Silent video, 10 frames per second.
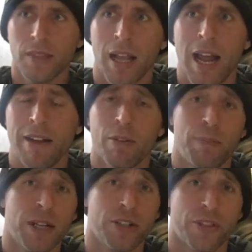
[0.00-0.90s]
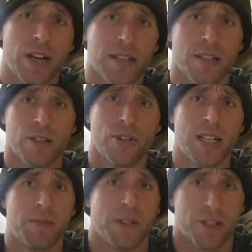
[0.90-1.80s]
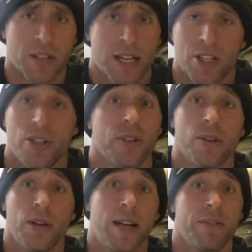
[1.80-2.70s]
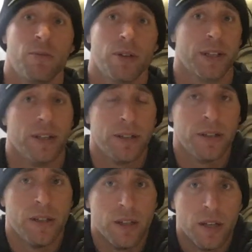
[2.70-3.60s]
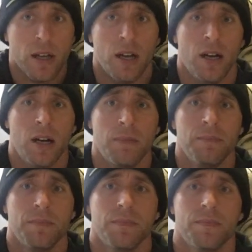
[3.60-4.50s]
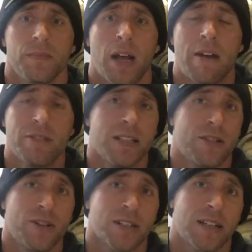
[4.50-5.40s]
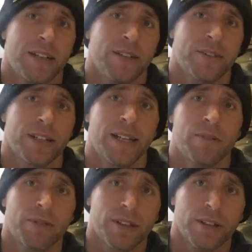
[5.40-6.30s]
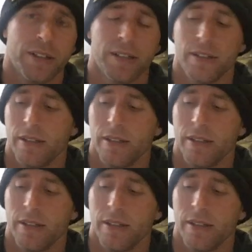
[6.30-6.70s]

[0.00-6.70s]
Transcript: I have a bunch of thoughts on the transmission. I still don't have it working. Obviously the truck's not here, so I can't work on it.